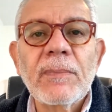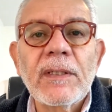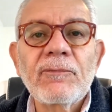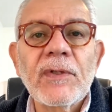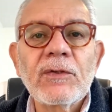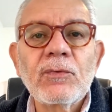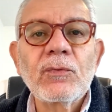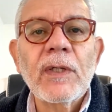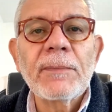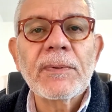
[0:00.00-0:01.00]
But if I
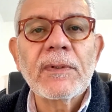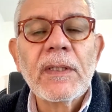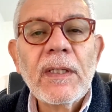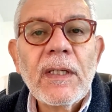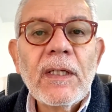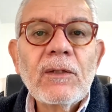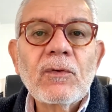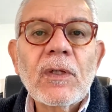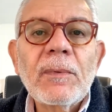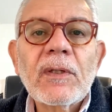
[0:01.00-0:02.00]
do happen
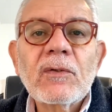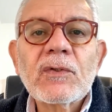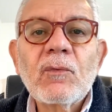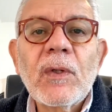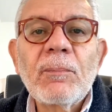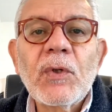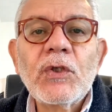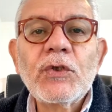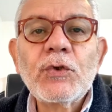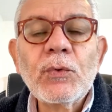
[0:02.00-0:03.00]
to come across a
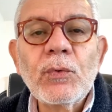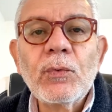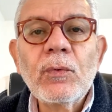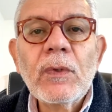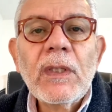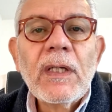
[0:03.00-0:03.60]
1.2,